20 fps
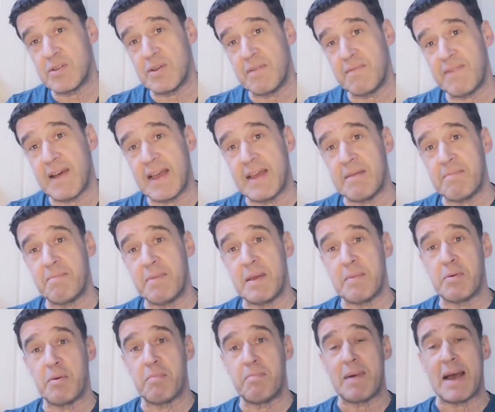to inviting
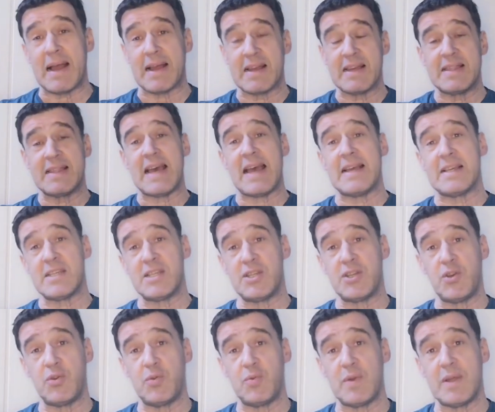people back there
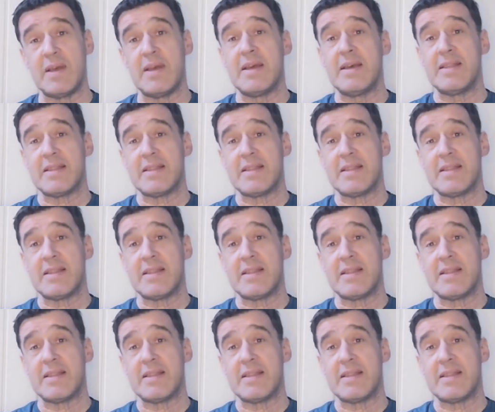soon.